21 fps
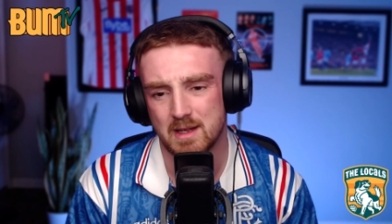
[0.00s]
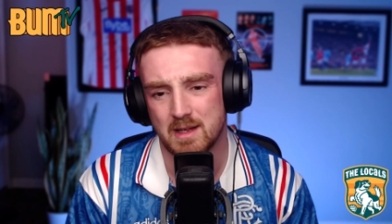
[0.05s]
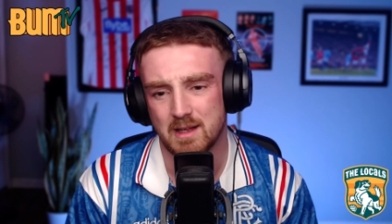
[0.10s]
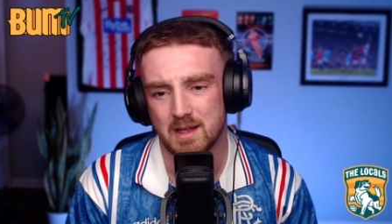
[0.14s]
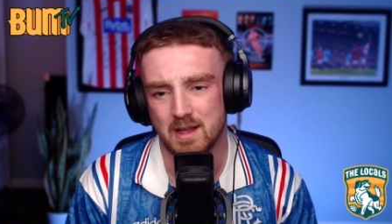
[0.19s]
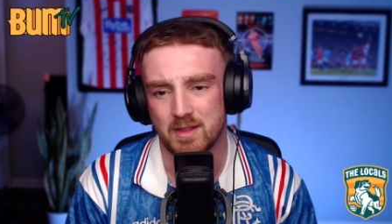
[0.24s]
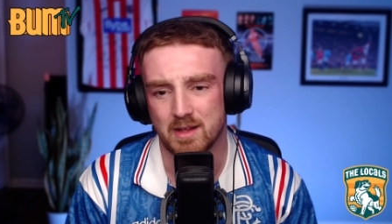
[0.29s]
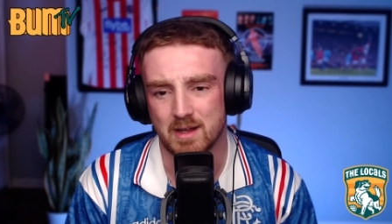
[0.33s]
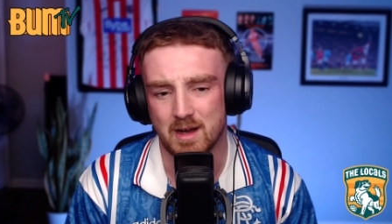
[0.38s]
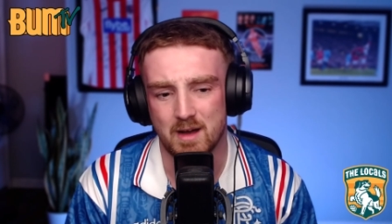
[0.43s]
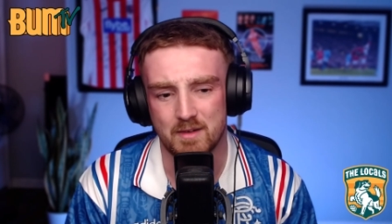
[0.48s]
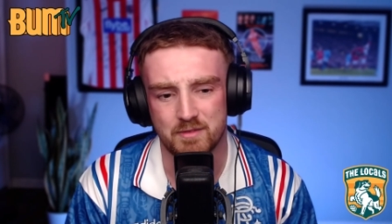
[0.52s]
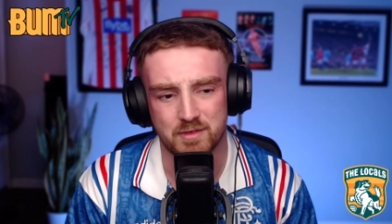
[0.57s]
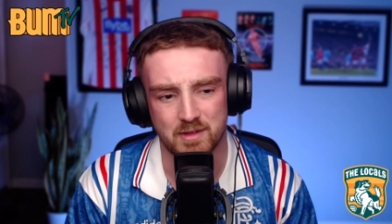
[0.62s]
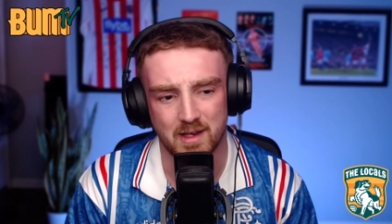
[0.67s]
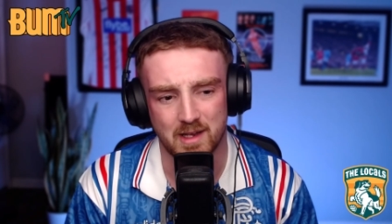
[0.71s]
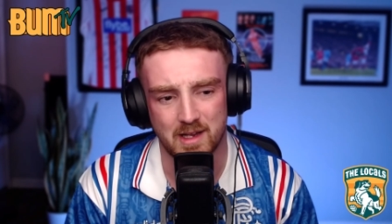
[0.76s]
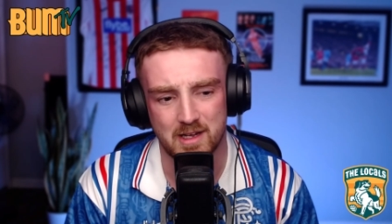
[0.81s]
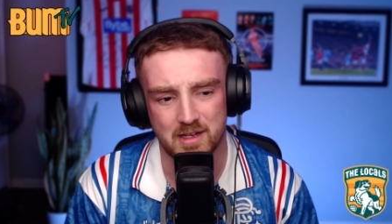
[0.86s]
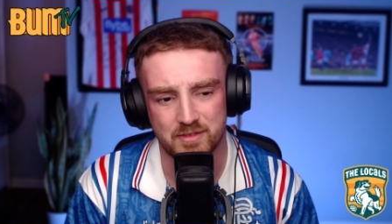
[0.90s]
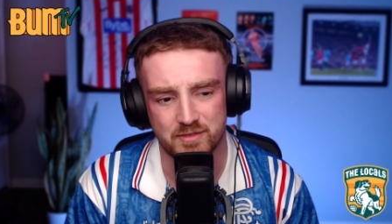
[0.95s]
I think after the
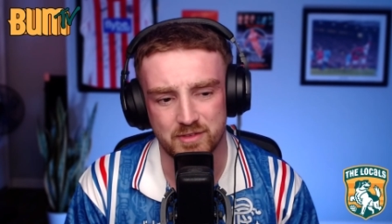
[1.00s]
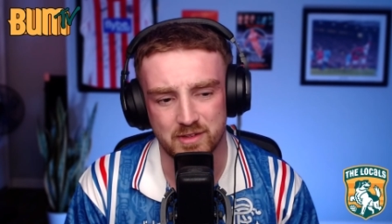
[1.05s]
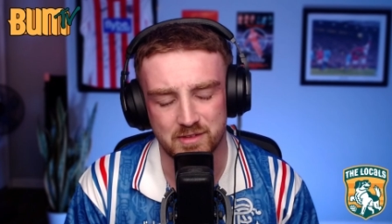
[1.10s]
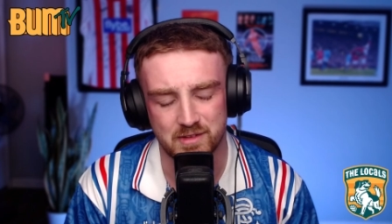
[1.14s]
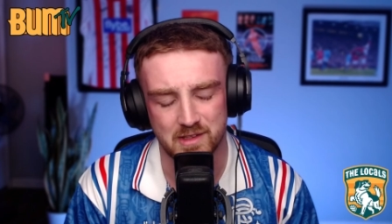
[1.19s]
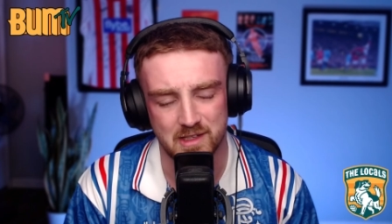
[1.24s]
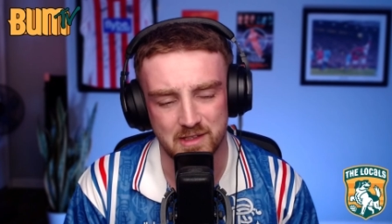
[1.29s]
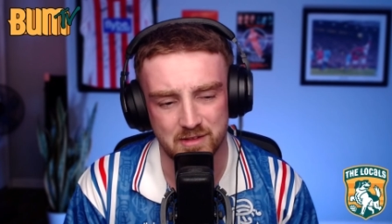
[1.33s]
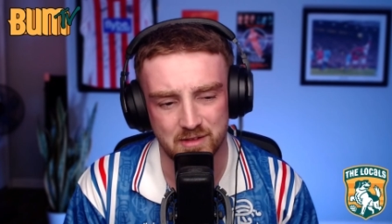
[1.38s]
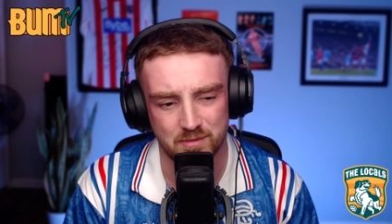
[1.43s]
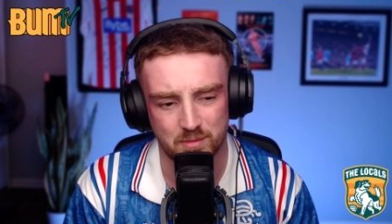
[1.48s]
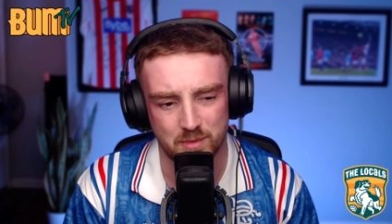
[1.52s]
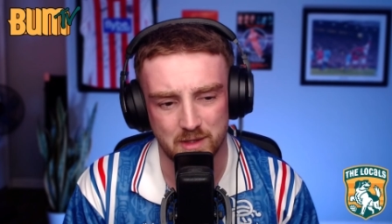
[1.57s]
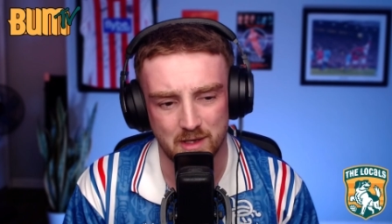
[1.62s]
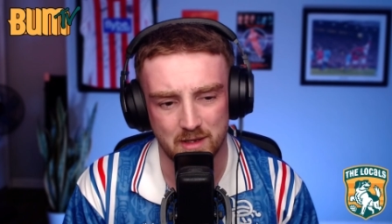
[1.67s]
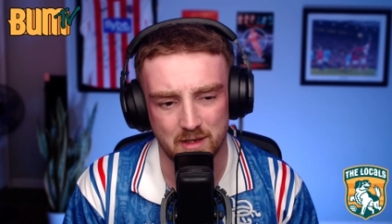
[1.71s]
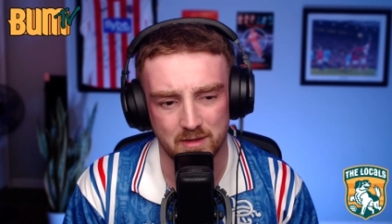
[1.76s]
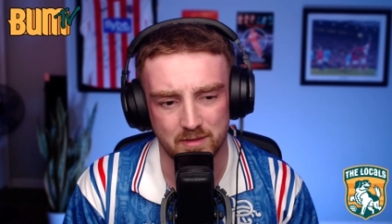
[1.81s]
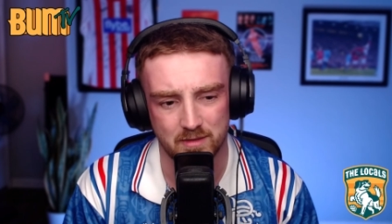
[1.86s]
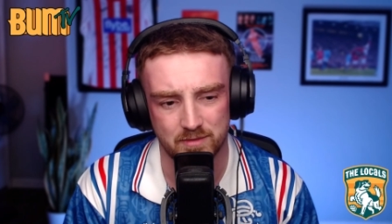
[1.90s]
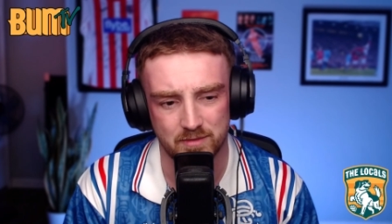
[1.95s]
last few seasons, we
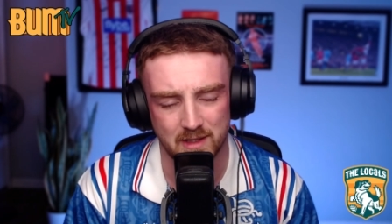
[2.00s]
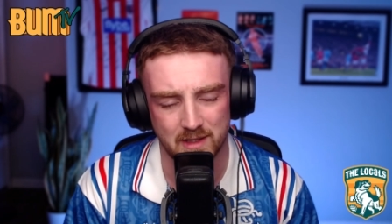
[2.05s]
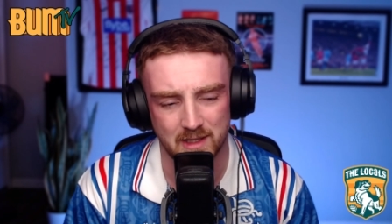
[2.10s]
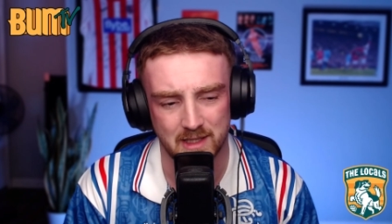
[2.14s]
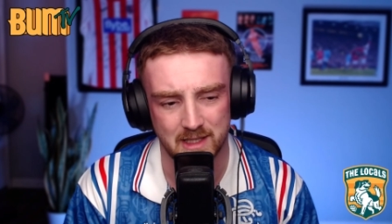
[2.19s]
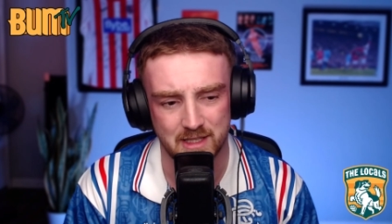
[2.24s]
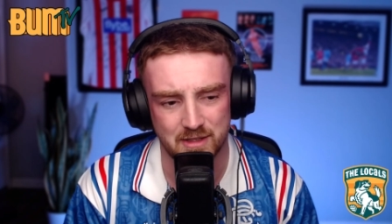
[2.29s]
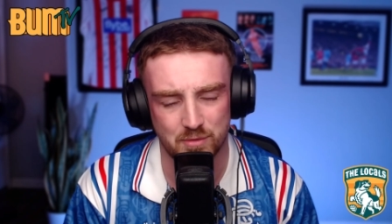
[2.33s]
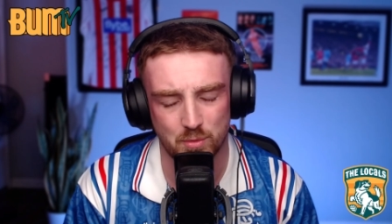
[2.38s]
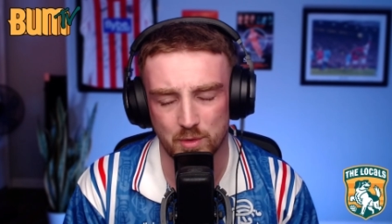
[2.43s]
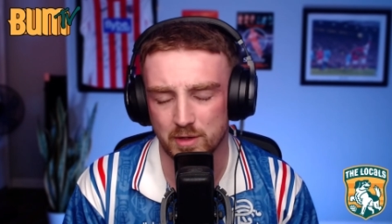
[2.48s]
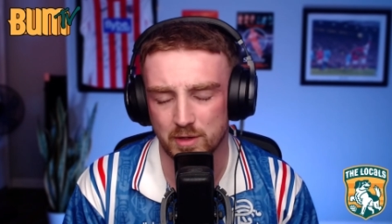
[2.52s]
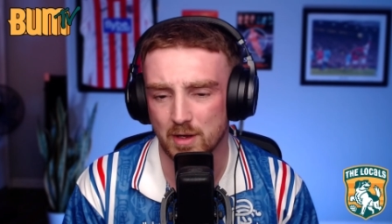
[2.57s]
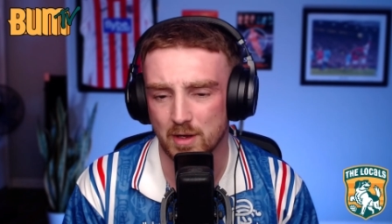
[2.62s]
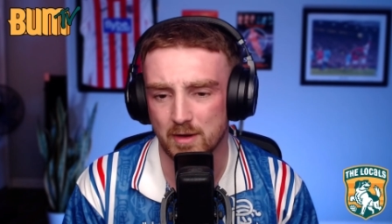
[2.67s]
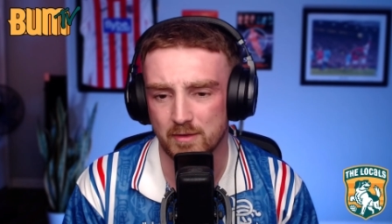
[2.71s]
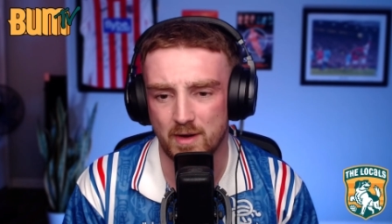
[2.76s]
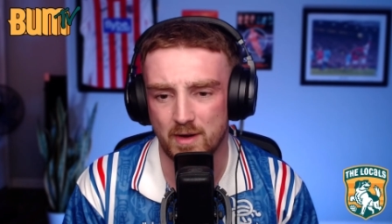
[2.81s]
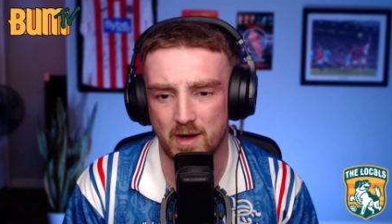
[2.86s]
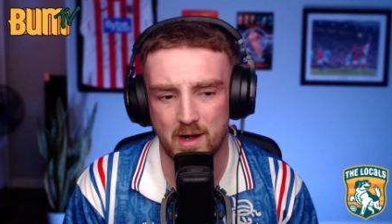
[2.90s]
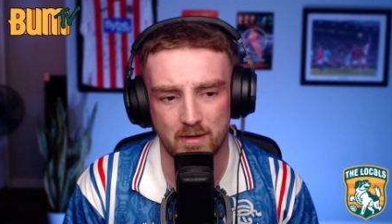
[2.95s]
kind of at least want to go
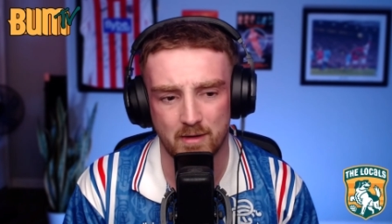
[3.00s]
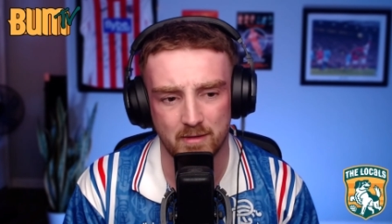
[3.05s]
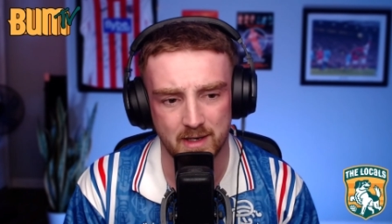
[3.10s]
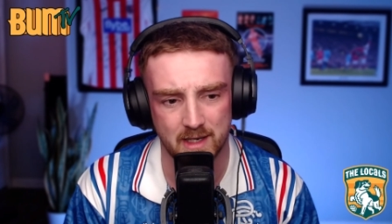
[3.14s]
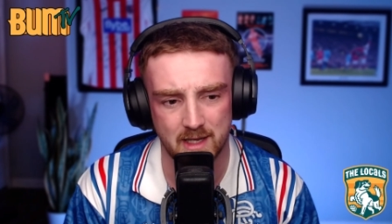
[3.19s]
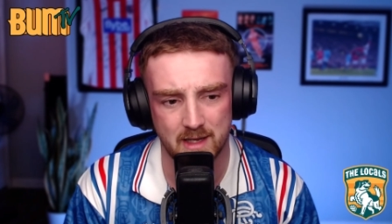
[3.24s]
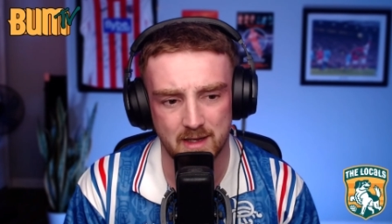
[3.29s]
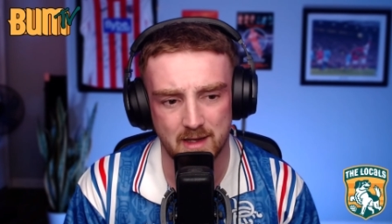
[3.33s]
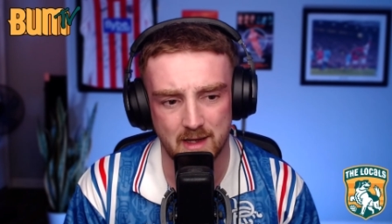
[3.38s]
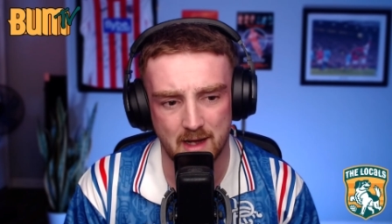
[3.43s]
far in it.